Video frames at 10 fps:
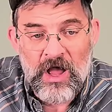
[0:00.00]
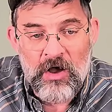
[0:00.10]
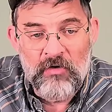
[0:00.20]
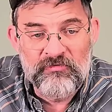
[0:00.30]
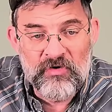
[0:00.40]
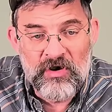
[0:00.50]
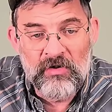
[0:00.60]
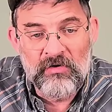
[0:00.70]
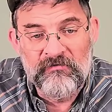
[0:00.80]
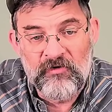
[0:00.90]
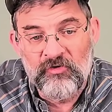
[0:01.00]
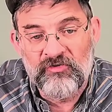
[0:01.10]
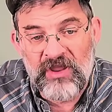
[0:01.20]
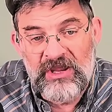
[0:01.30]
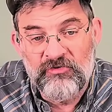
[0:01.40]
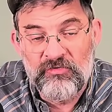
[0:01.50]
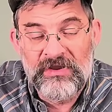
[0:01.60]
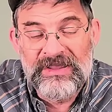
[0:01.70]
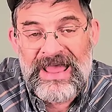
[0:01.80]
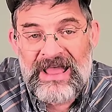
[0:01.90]
off-trail or first
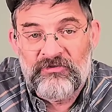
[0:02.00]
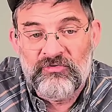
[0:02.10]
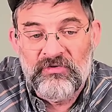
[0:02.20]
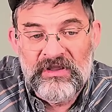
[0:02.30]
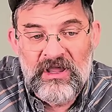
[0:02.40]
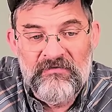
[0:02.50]
injury casualty